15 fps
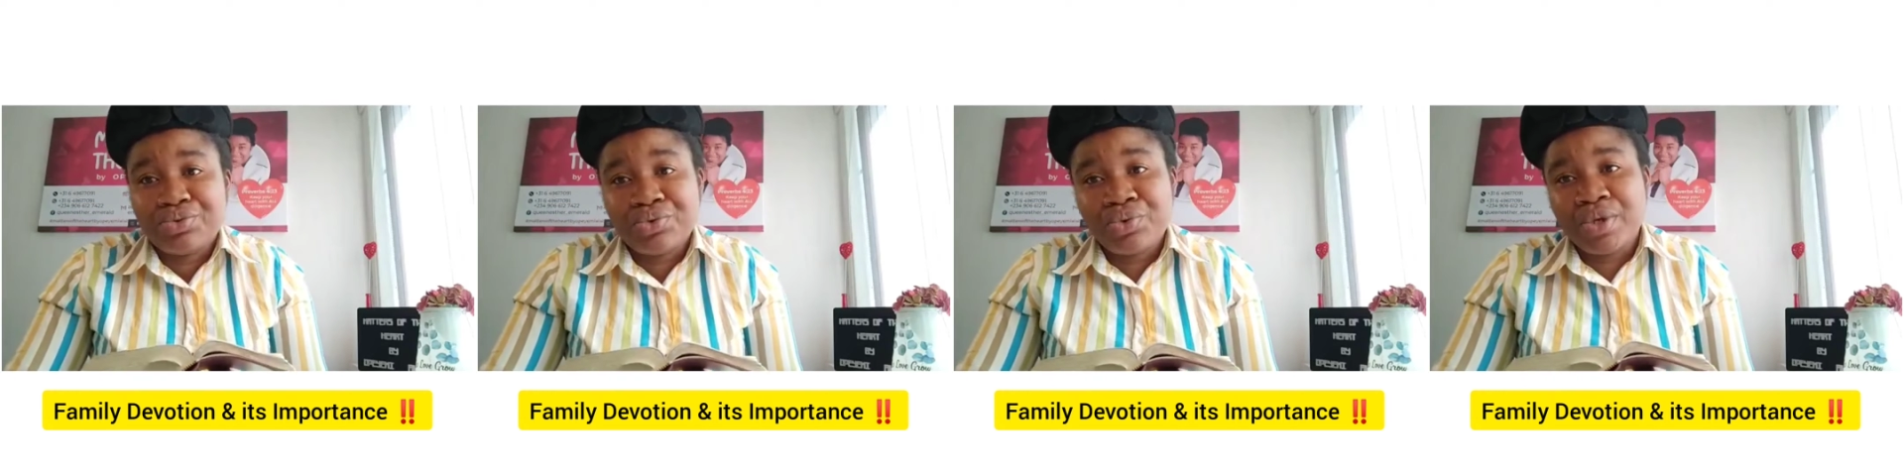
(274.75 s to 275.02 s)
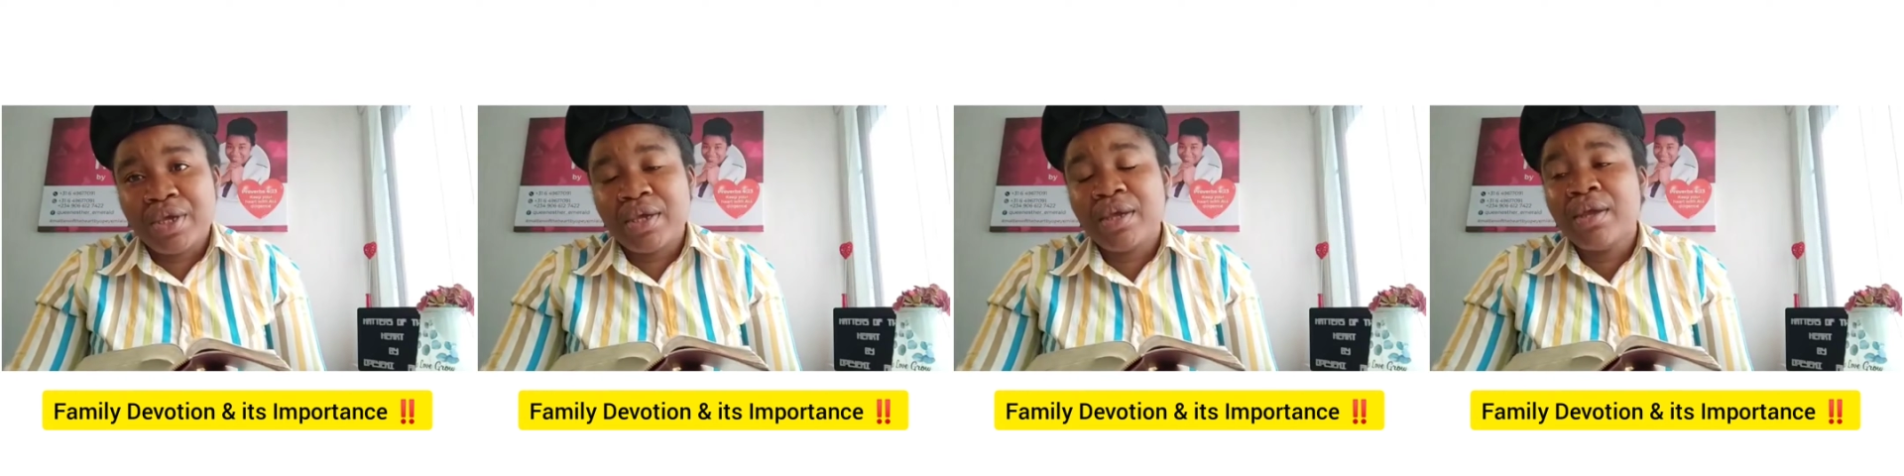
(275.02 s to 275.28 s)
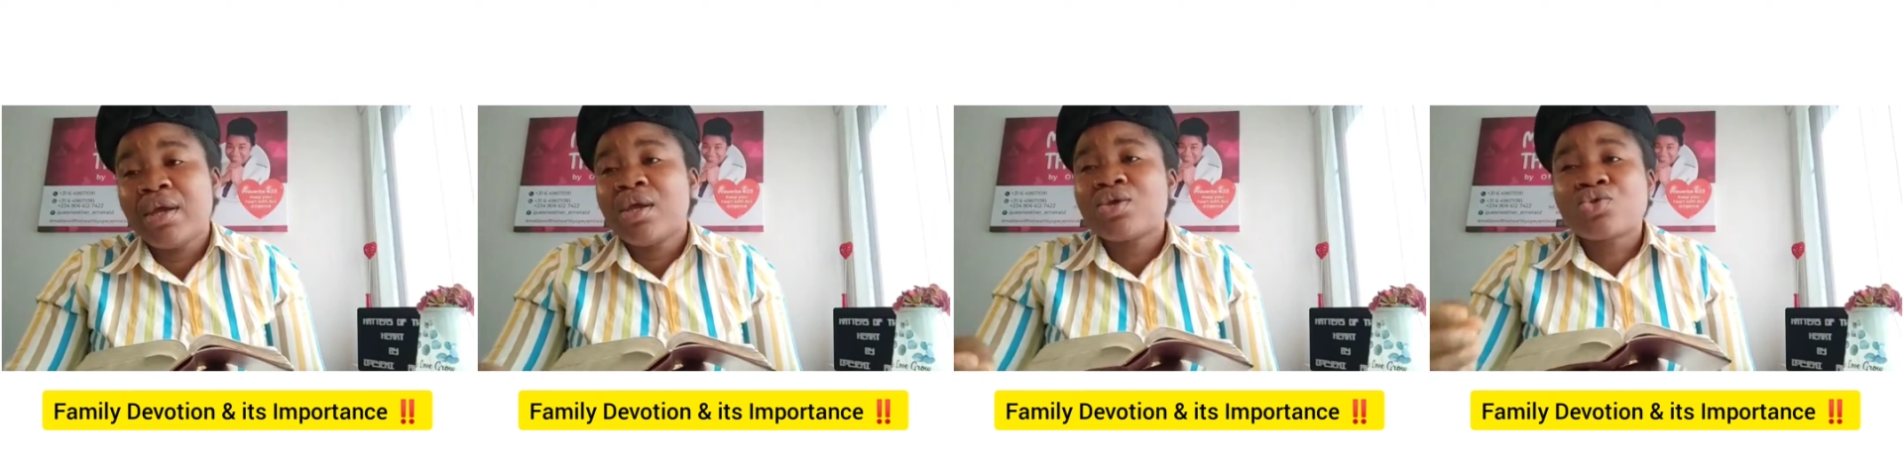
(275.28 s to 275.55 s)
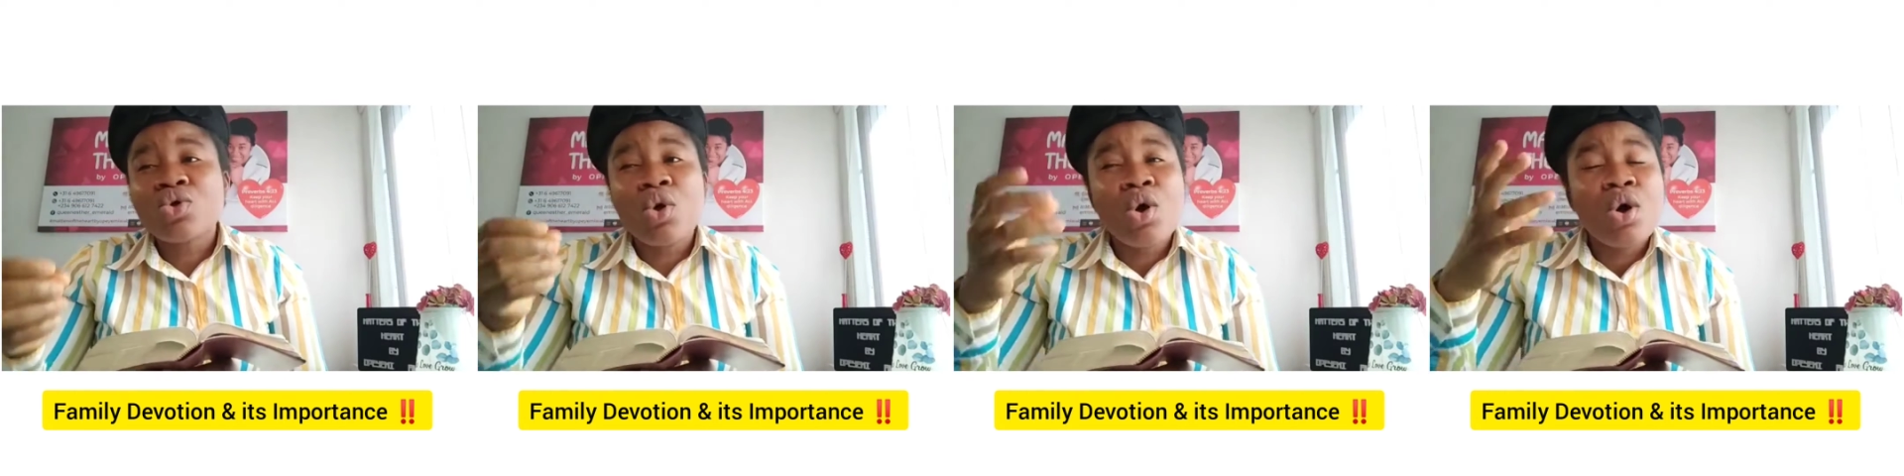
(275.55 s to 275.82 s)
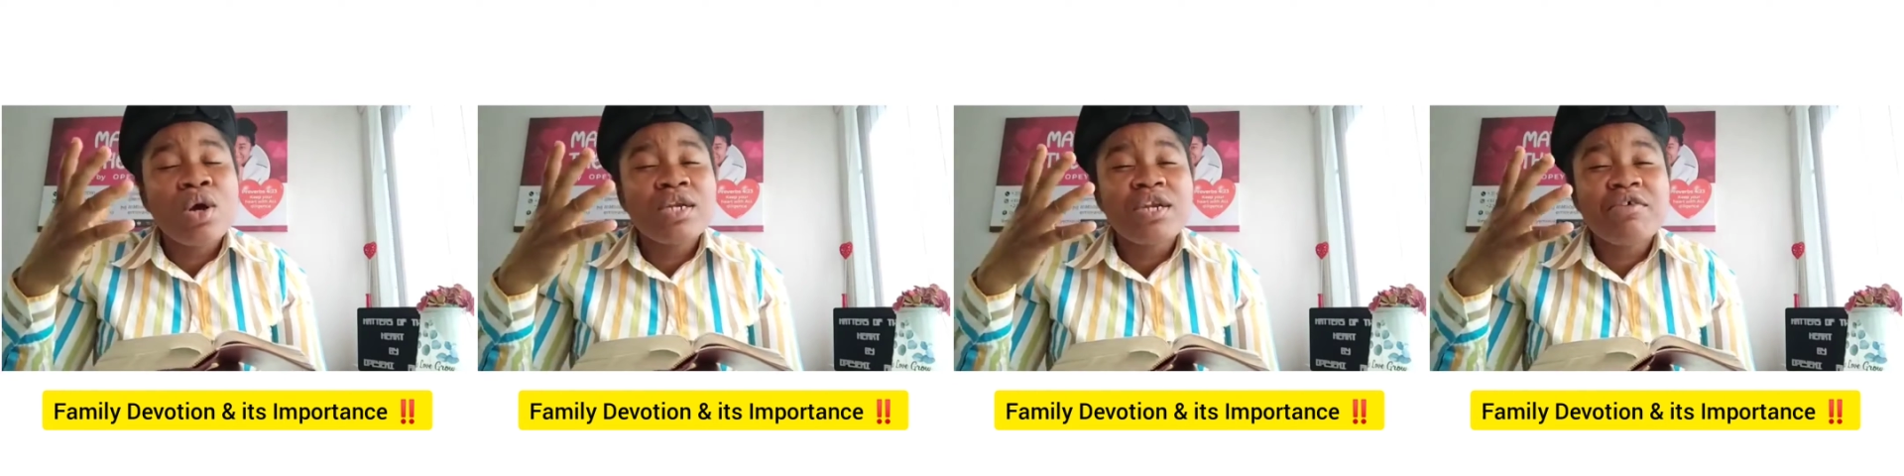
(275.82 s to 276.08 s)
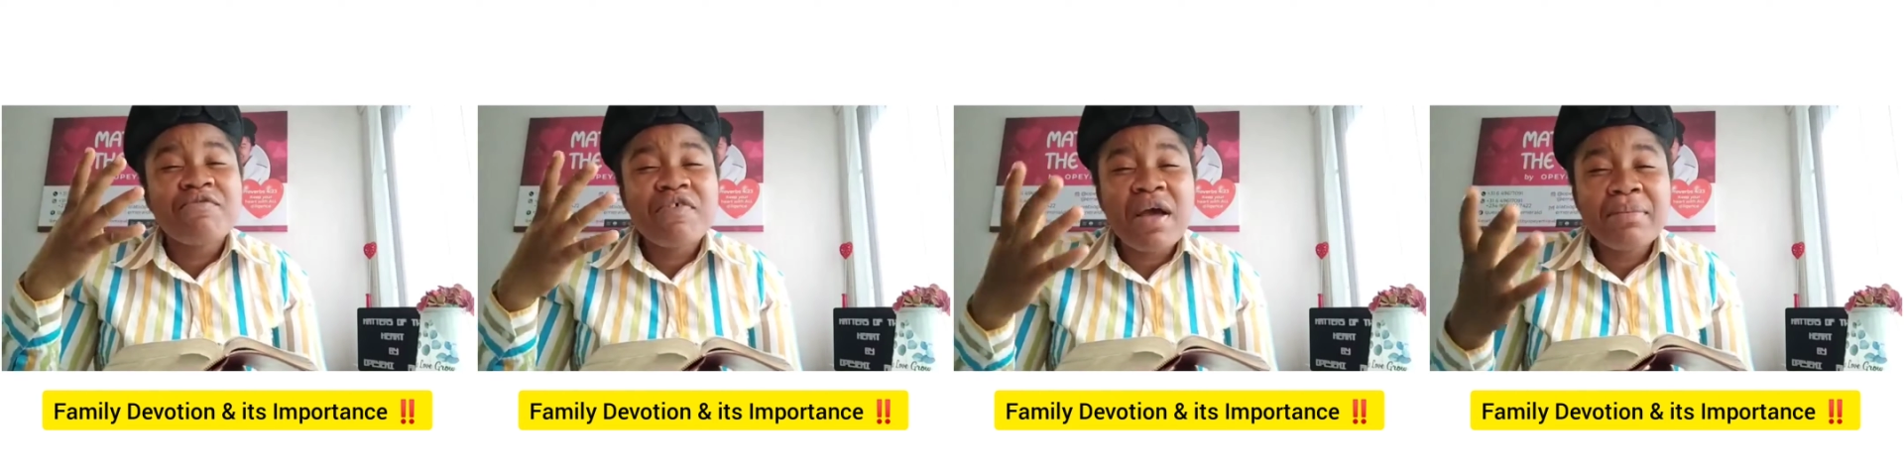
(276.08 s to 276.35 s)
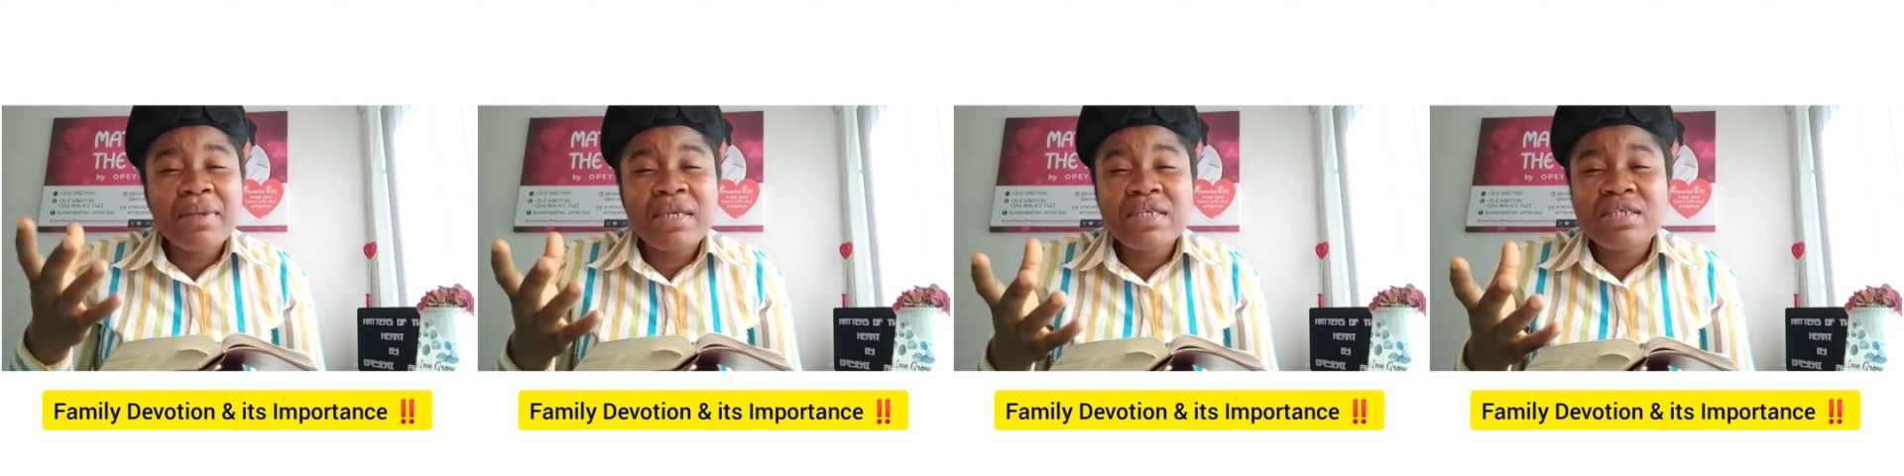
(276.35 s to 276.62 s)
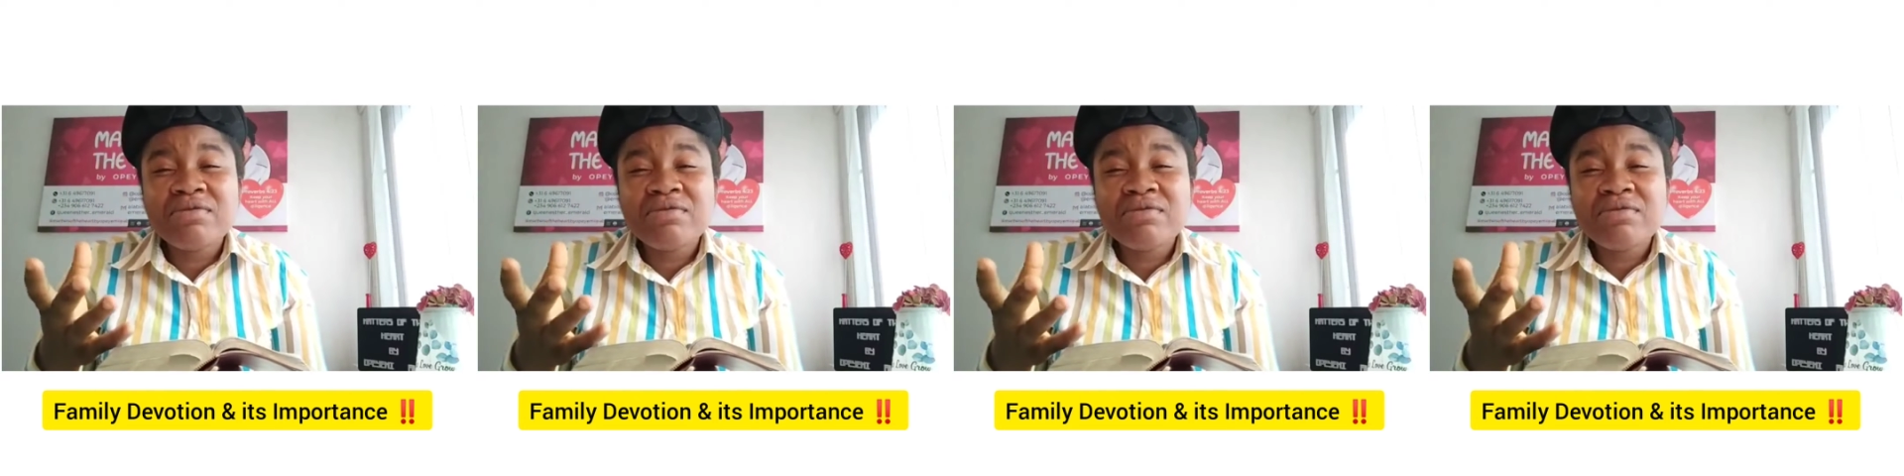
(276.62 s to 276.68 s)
Okay? So, the family